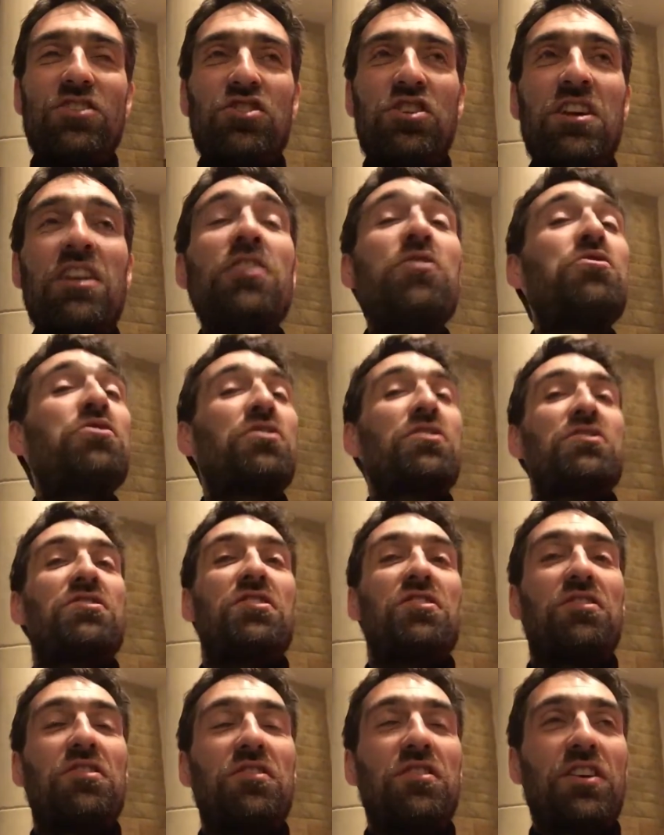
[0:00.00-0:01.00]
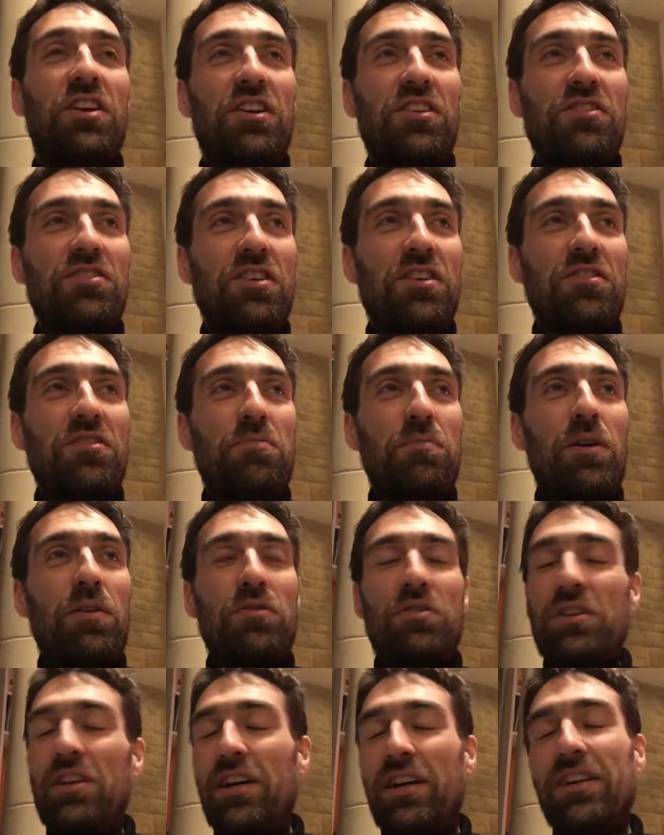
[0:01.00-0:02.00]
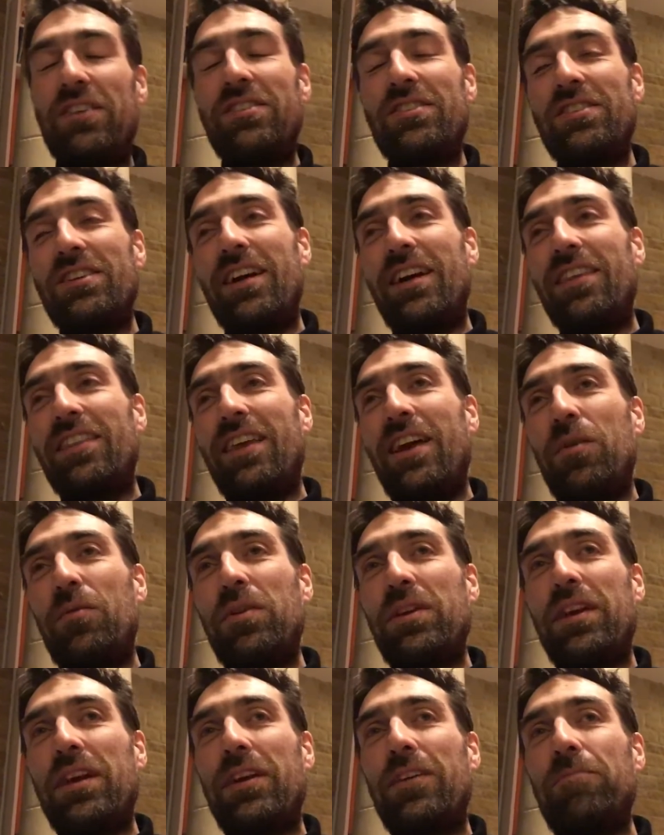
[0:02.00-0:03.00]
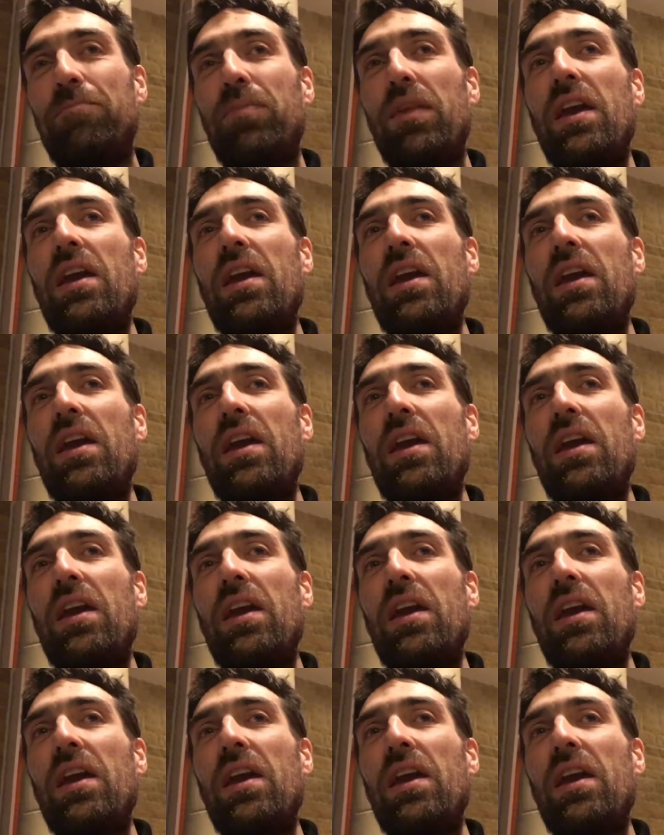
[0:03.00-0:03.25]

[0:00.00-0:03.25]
sheer ludicrousness of the concept of molten ice. And there we go.